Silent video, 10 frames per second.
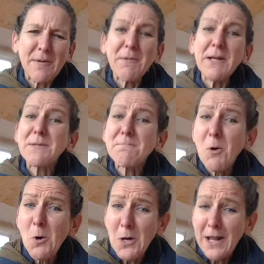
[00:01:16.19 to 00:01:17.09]
it's
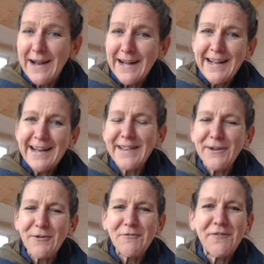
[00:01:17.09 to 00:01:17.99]
more likely that
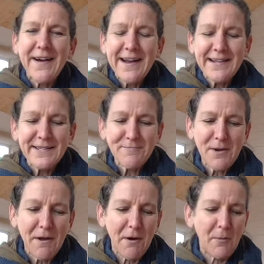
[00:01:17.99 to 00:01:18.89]
you'll find some
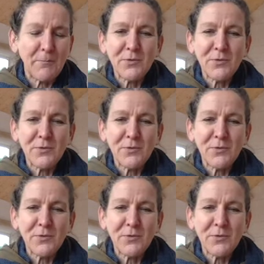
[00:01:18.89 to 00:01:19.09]
calm